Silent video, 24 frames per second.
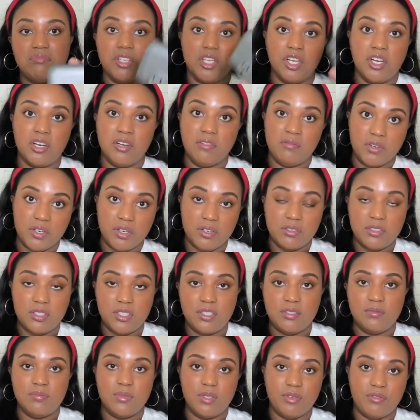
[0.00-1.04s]

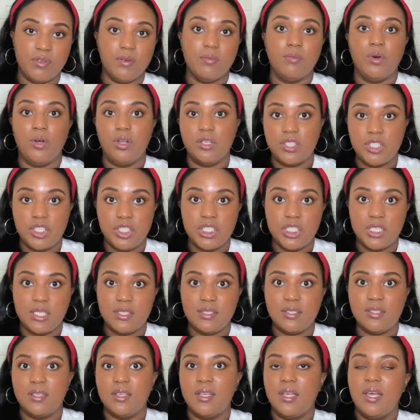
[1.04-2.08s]
converts different
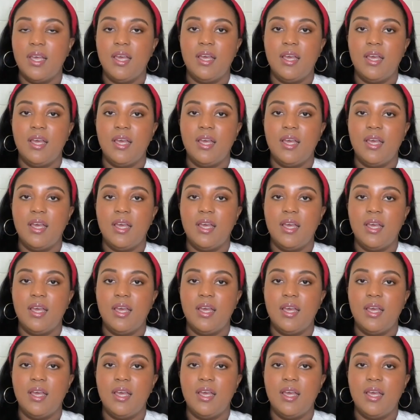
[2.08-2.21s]
voltages